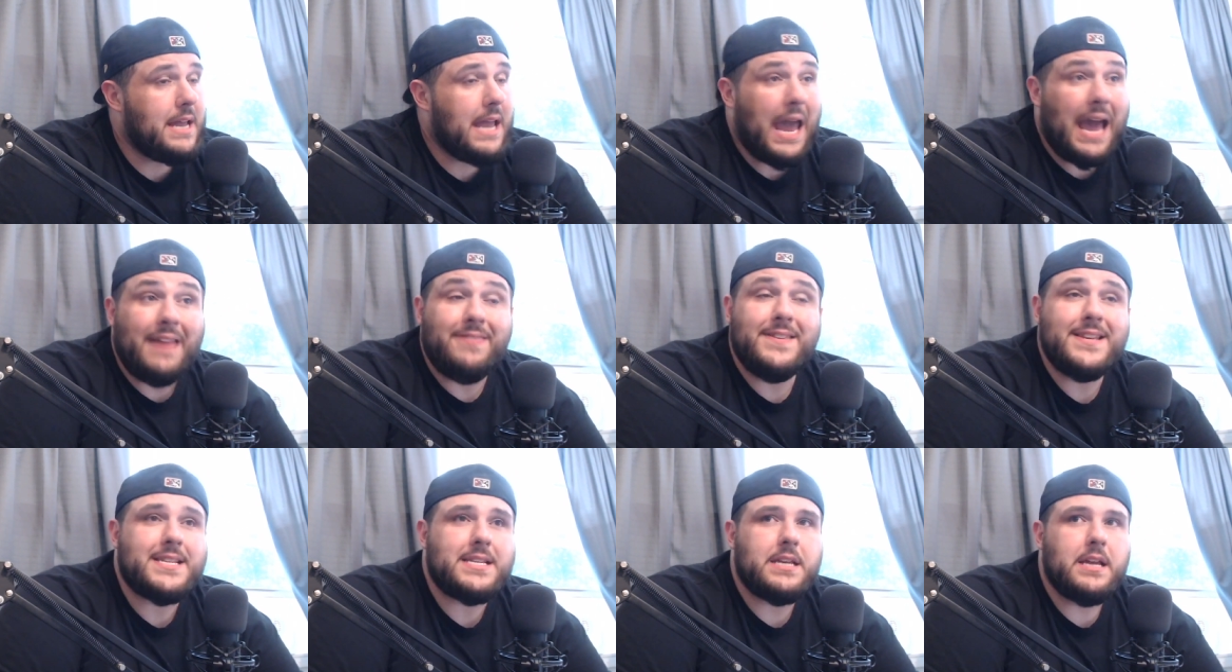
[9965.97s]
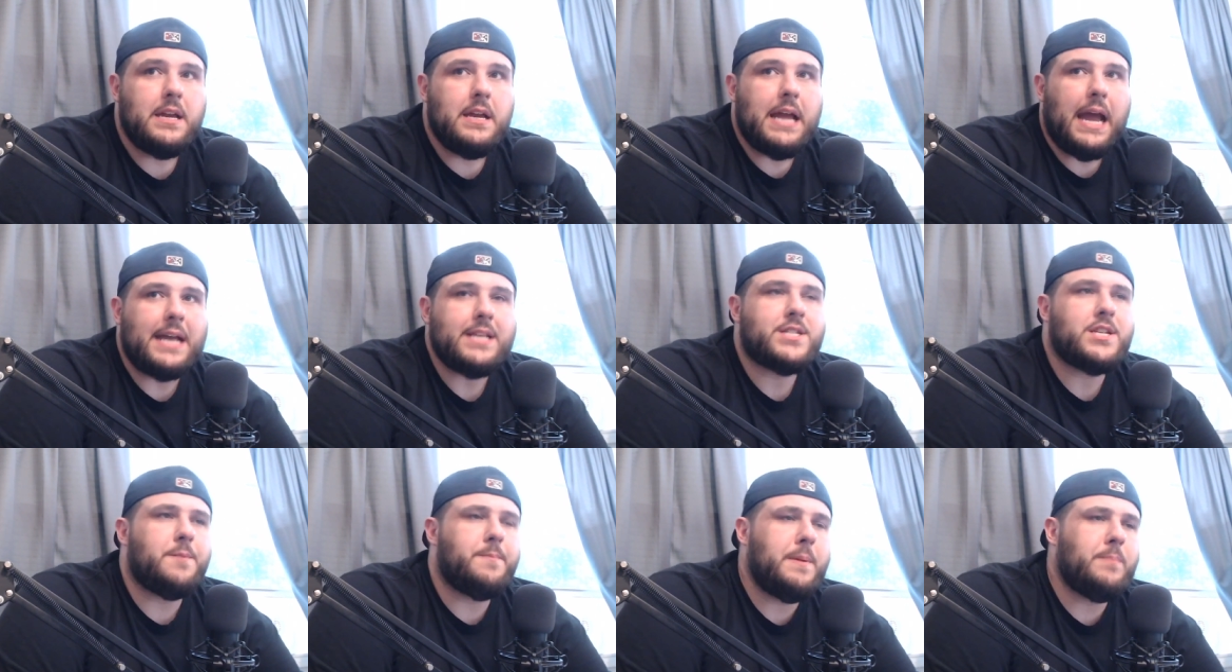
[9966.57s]
And
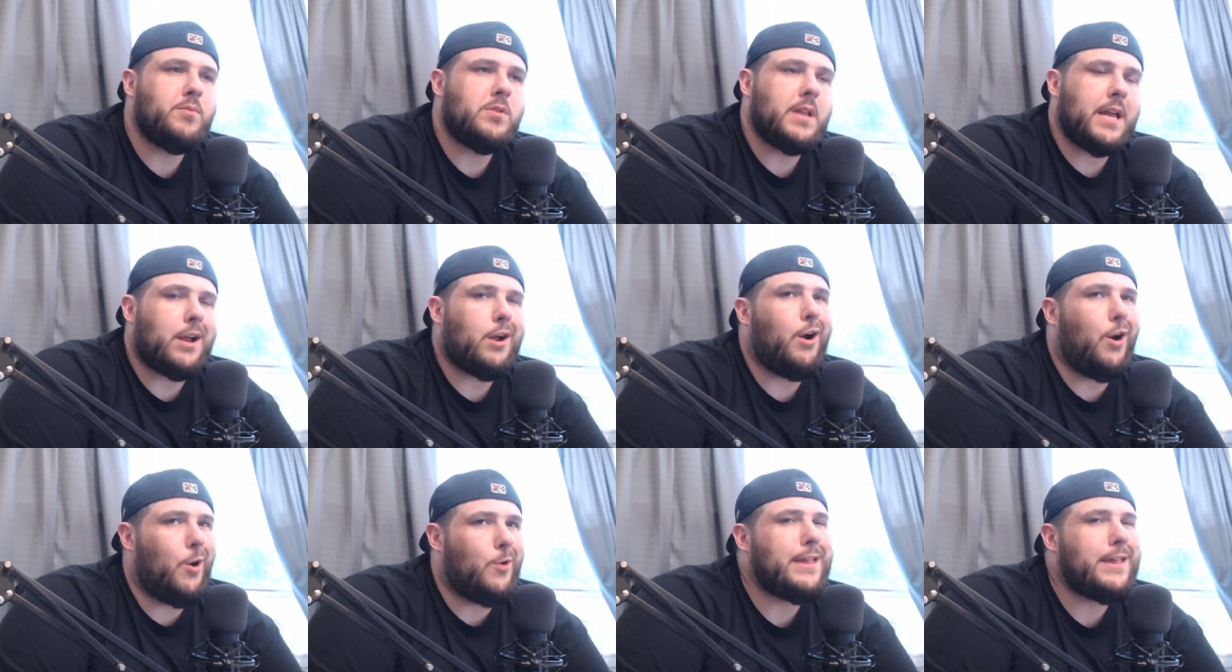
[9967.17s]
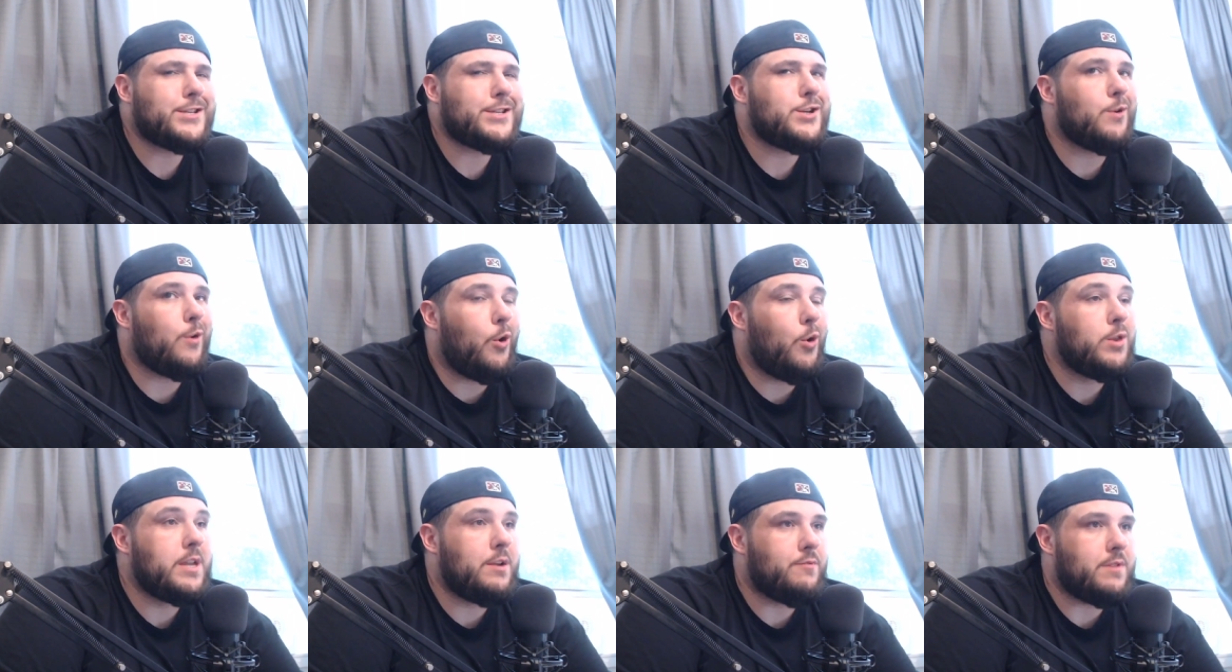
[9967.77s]
some people are like, oh, that's your
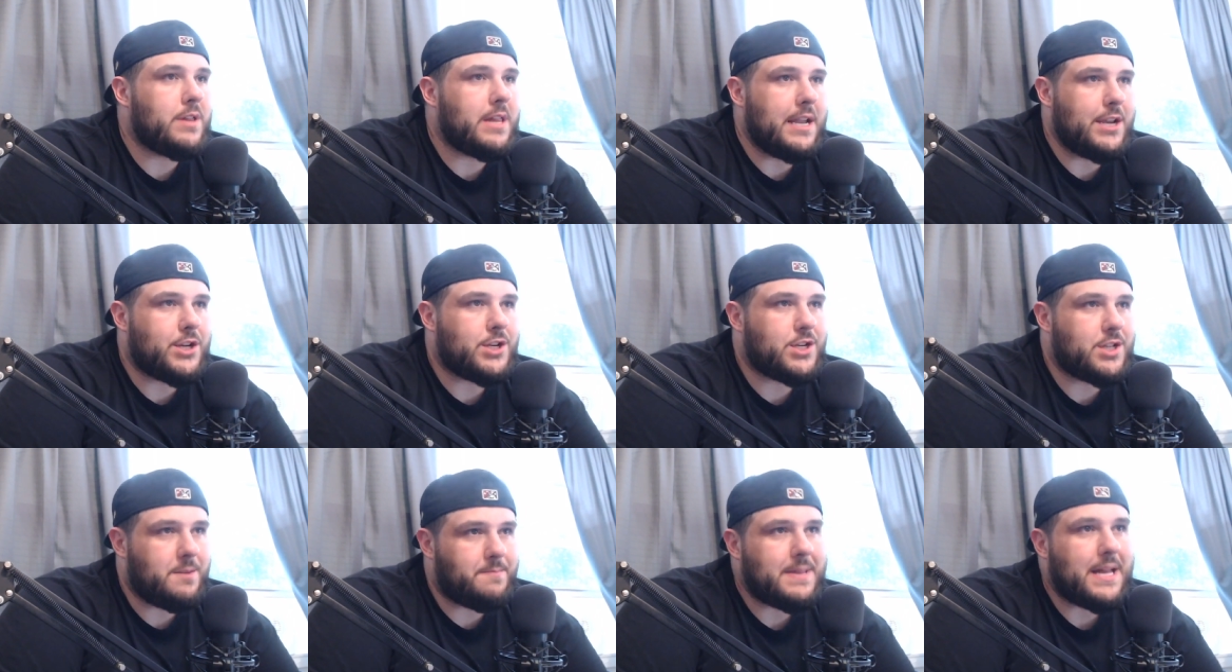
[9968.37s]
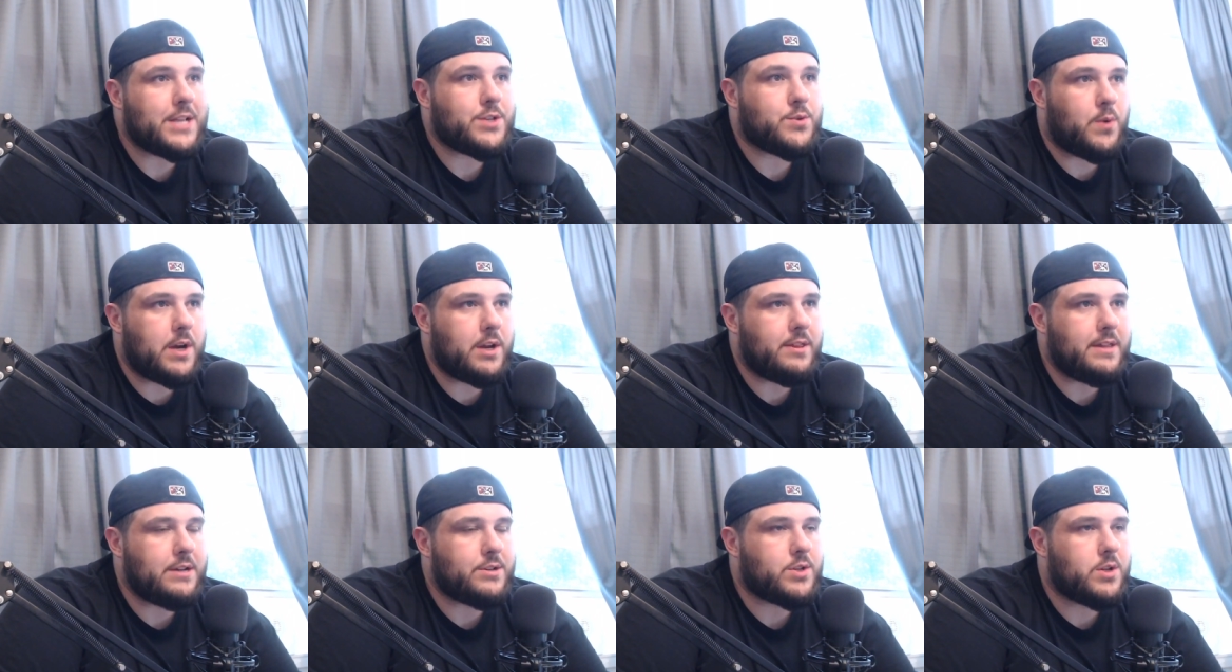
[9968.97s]
only relationship. That's why you're
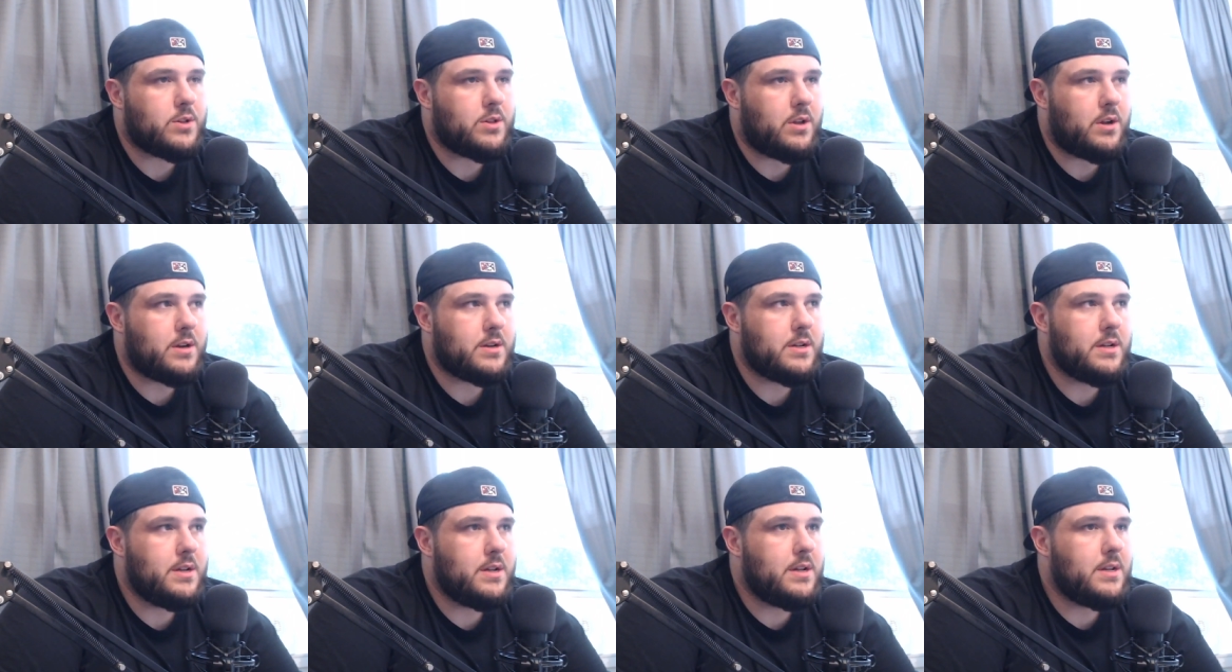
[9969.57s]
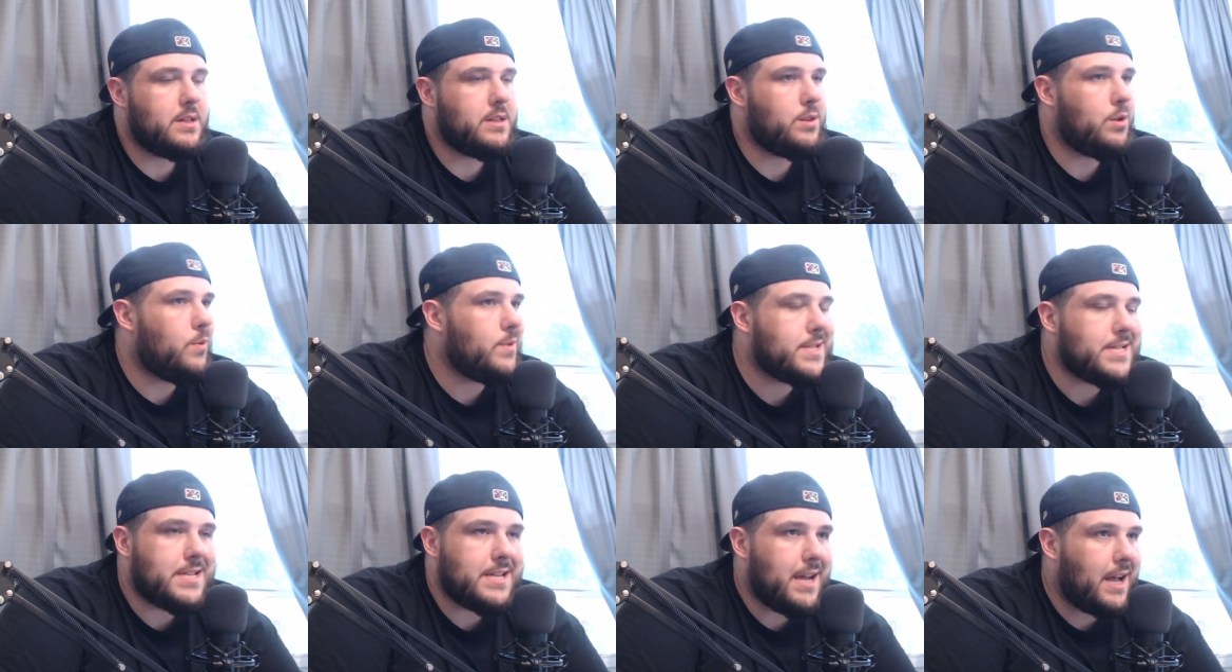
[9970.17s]
there so long. No,
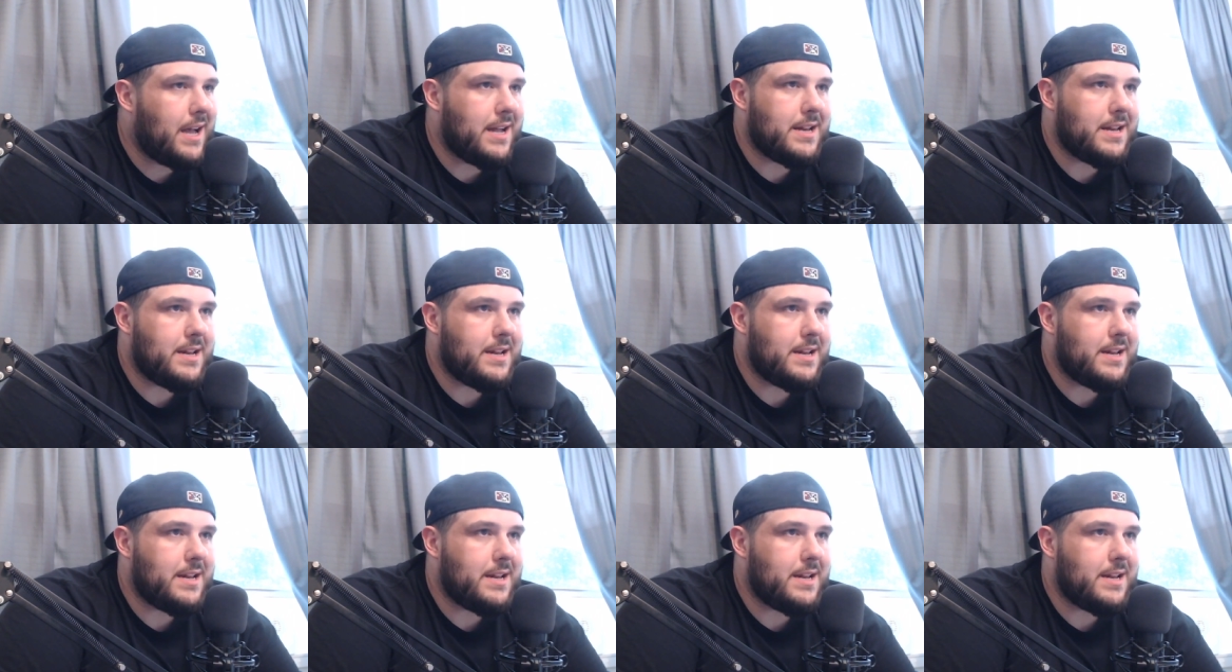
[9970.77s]
it's not.